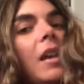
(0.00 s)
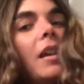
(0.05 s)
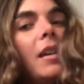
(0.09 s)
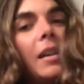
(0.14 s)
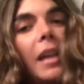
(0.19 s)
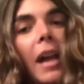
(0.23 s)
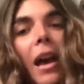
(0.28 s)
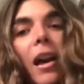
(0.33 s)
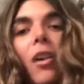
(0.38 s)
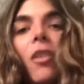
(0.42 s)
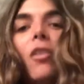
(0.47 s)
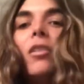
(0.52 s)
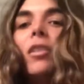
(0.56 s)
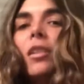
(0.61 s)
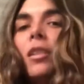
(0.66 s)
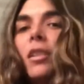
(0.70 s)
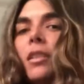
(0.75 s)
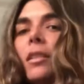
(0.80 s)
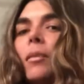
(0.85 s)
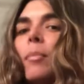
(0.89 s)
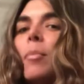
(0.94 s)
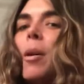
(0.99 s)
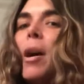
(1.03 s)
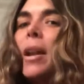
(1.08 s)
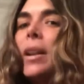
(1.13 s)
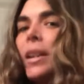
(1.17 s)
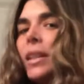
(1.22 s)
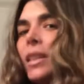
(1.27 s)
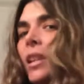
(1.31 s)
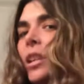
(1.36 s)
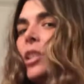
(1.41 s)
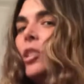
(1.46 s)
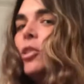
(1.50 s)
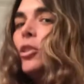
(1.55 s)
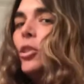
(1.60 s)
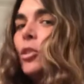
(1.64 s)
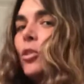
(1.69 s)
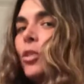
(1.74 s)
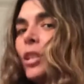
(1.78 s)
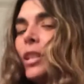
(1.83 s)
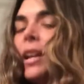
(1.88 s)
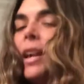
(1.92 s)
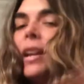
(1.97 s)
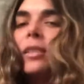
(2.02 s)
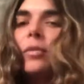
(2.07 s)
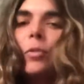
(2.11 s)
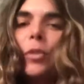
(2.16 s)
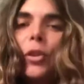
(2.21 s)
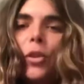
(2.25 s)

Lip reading: Now, the product that you use next.